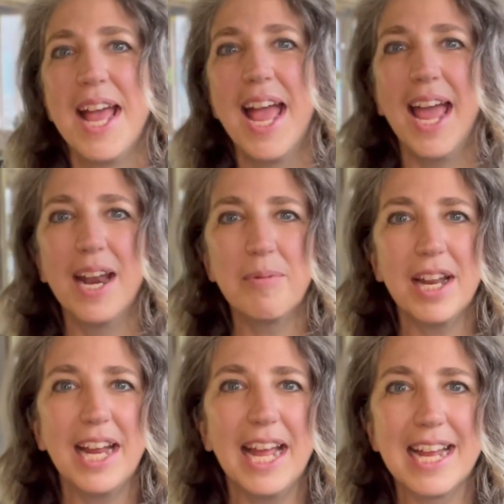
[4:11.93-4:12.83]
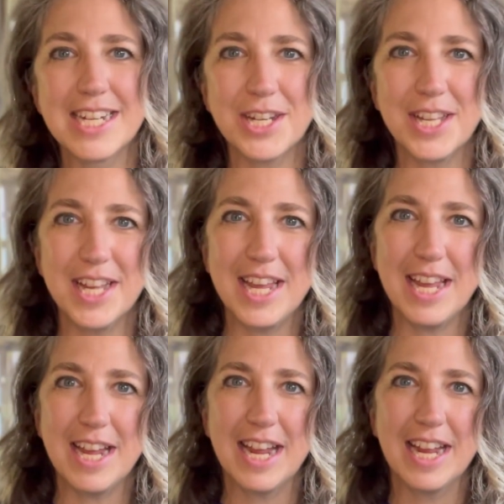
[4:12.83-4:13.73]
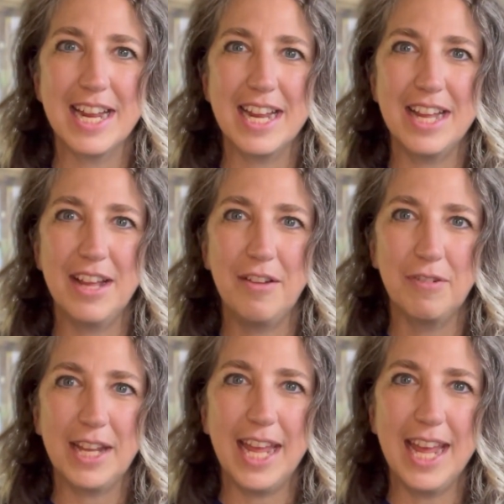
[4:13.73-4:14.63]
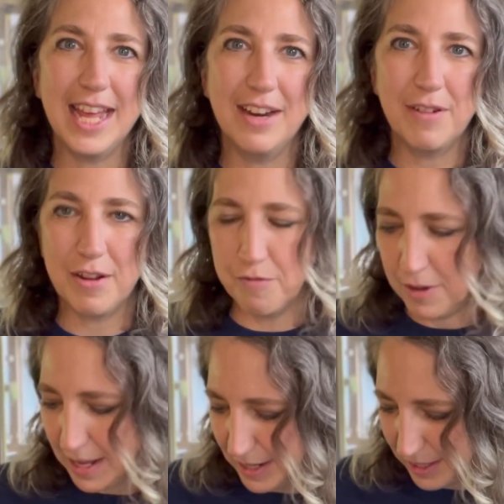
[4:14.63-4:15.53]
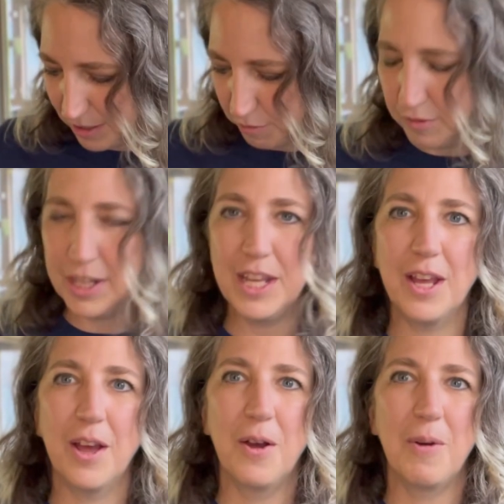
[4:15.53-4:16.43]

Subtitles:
And I'm going to actually, if I can find a little video,